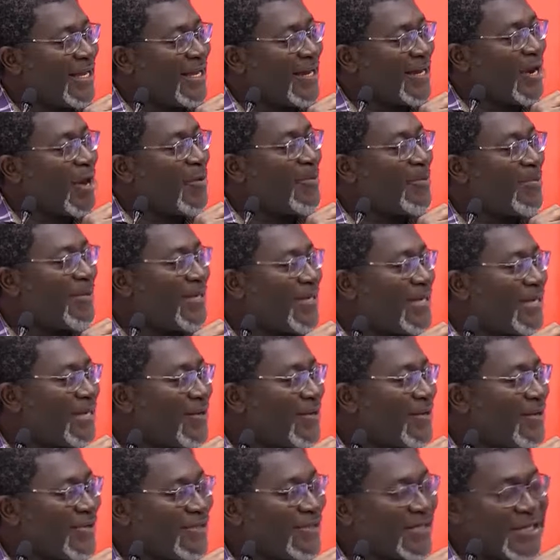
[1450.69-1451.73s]
company
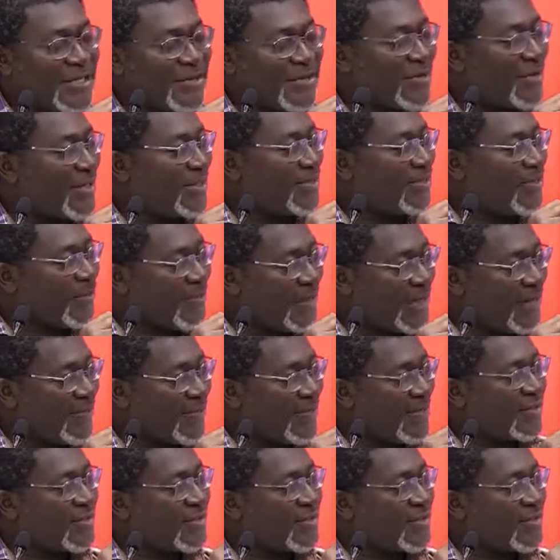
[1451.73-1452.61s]
or secrets or whatever.